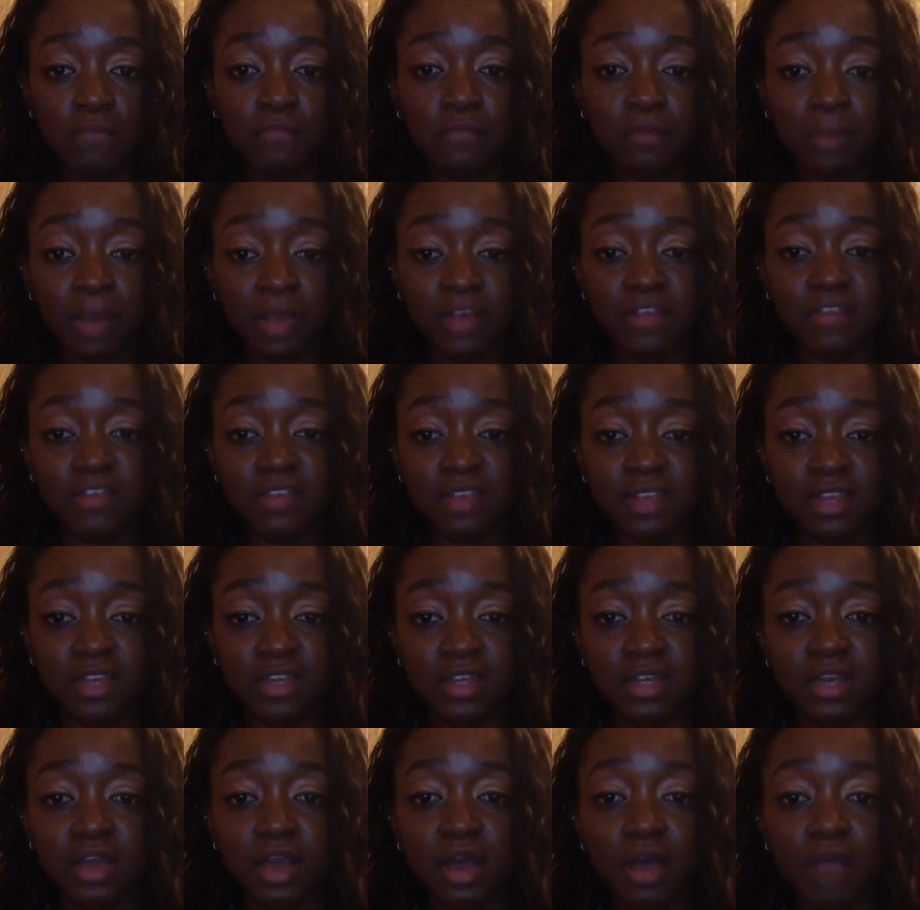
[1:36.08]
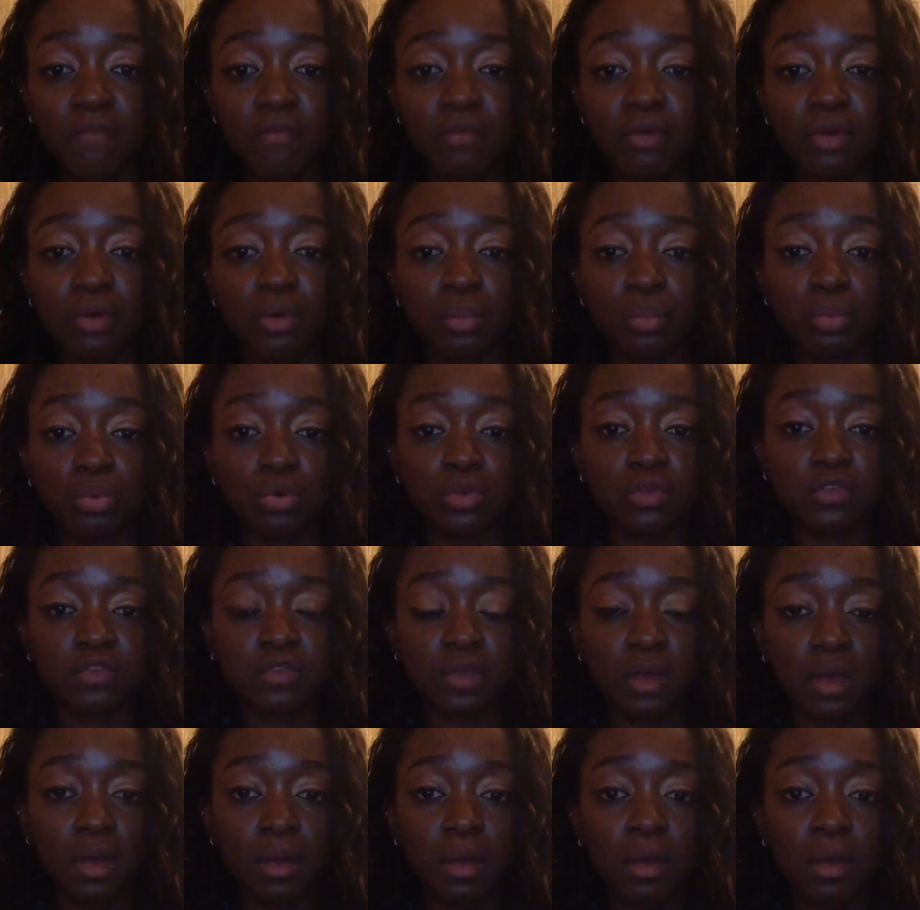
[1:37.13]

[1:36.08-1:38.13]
my CD cover was